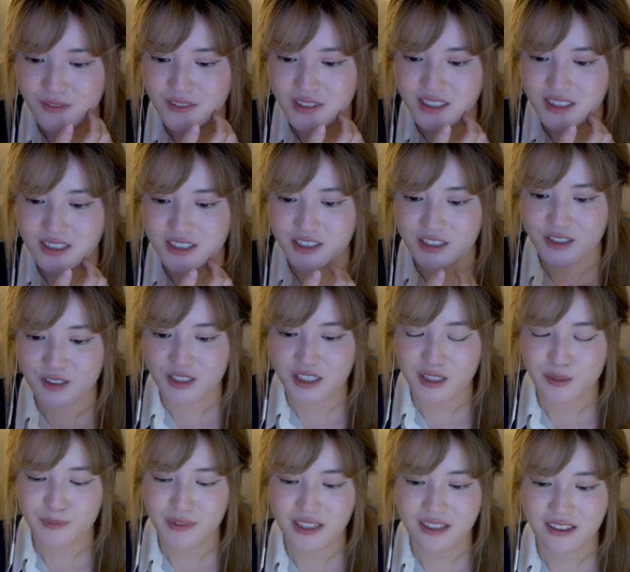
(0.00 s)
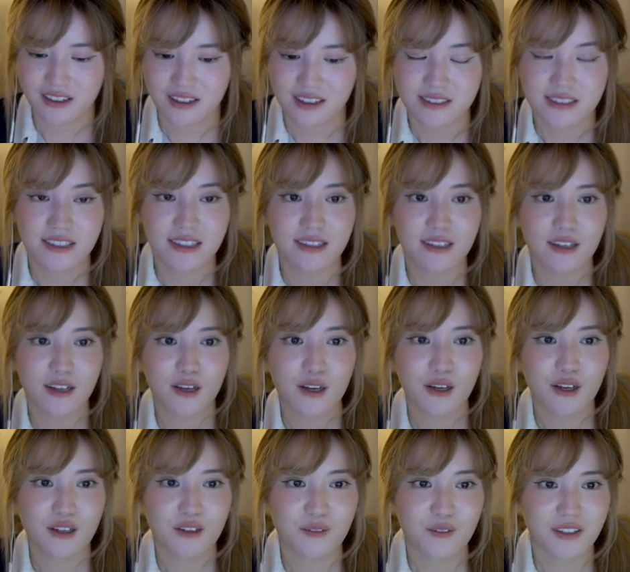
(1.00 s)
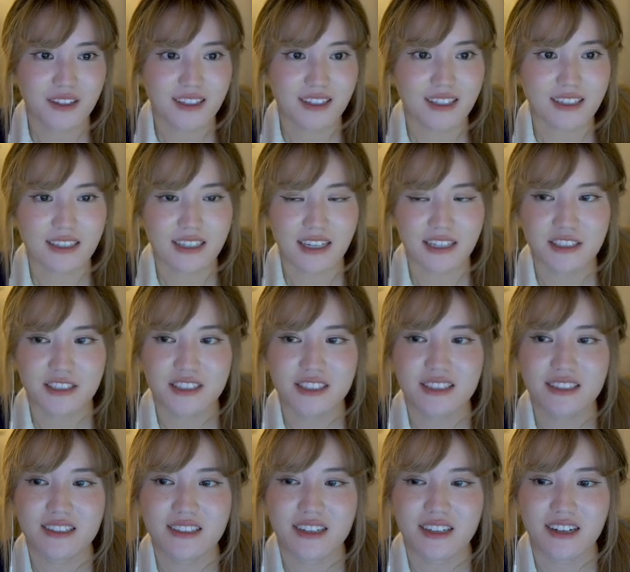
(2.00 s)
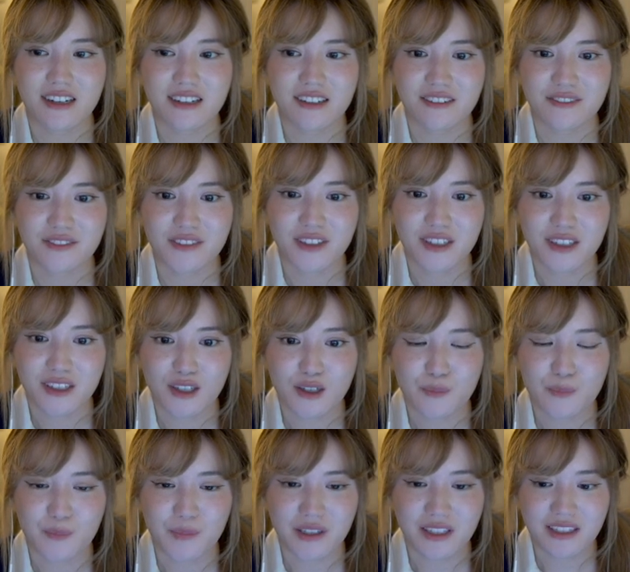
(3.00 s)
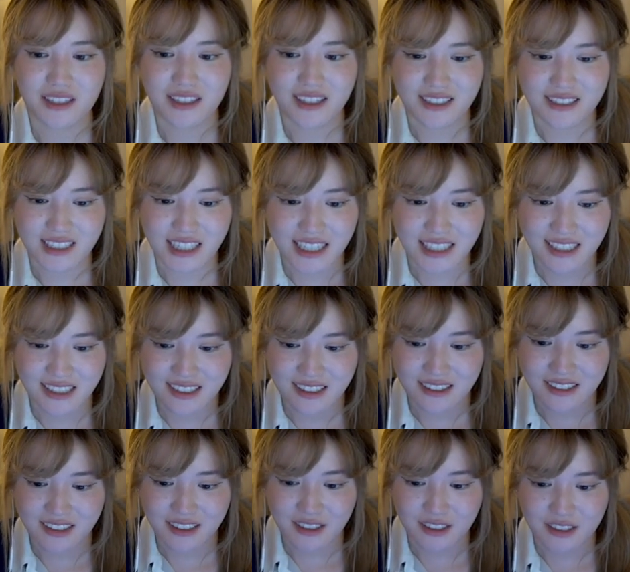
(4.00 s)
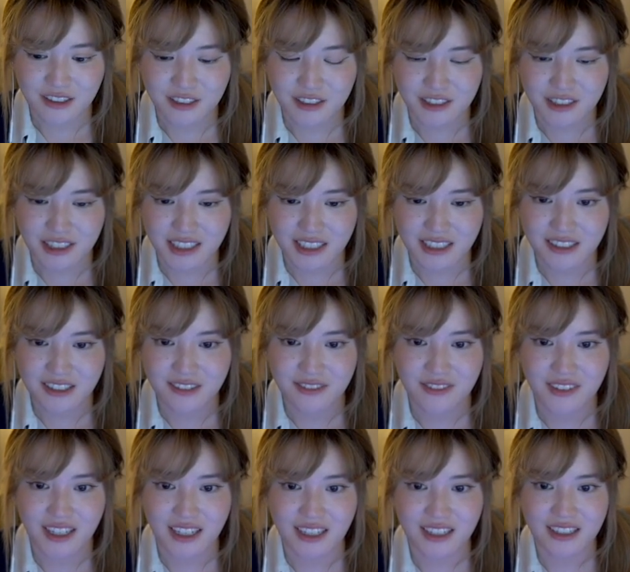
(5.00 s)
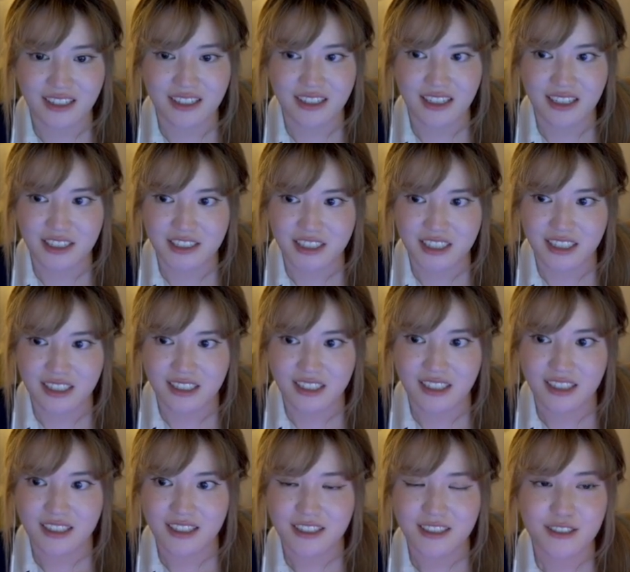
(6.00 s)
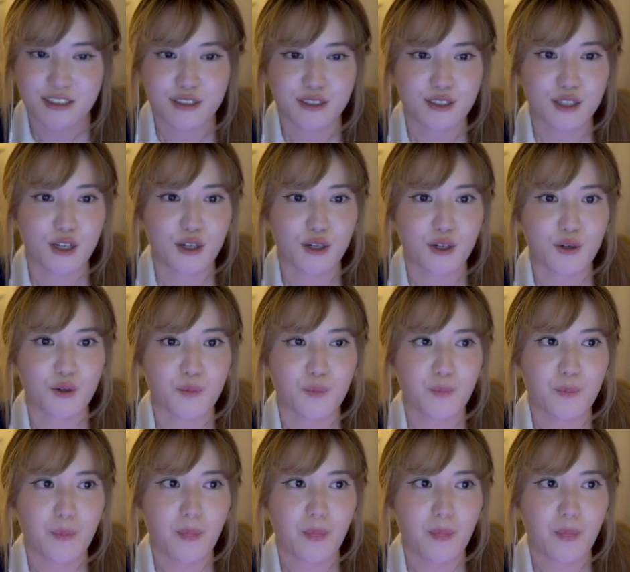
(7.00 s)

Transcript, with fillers: to stream and content with the intention of being excited and creative and engaging. So